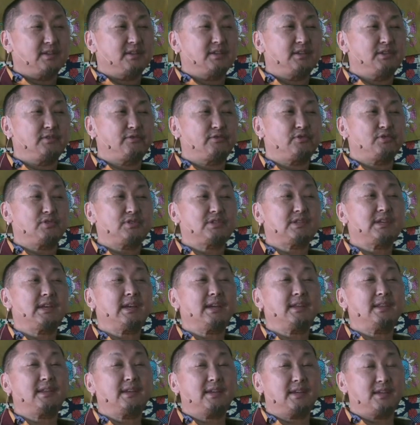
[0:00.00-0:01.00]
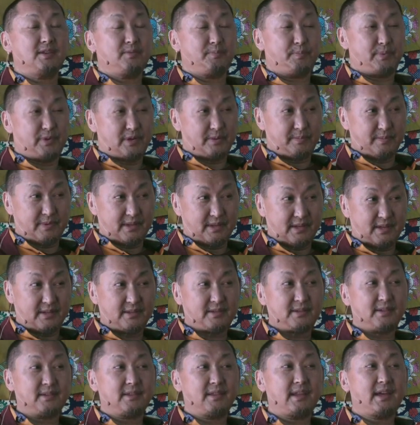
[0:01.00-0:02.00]
If you say the
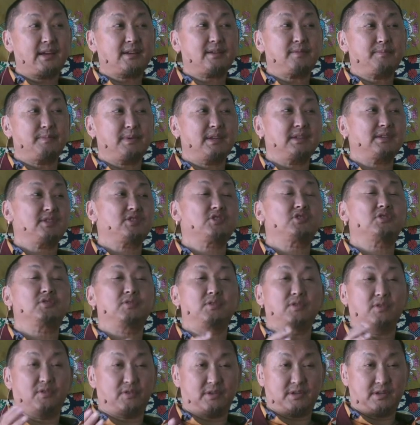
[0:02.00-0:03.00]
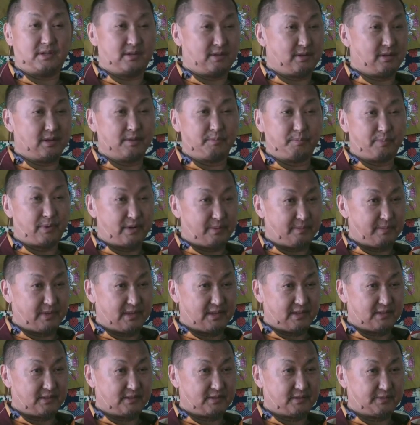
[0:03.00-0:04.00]
impermanent, that means not
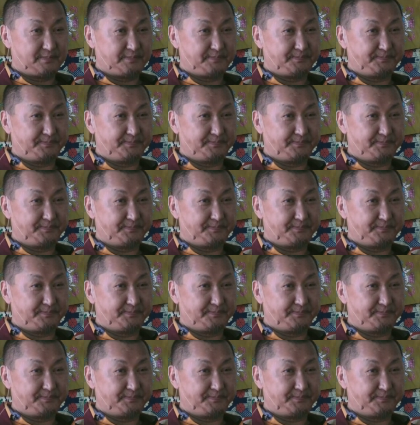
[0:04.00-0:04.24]
impermanent.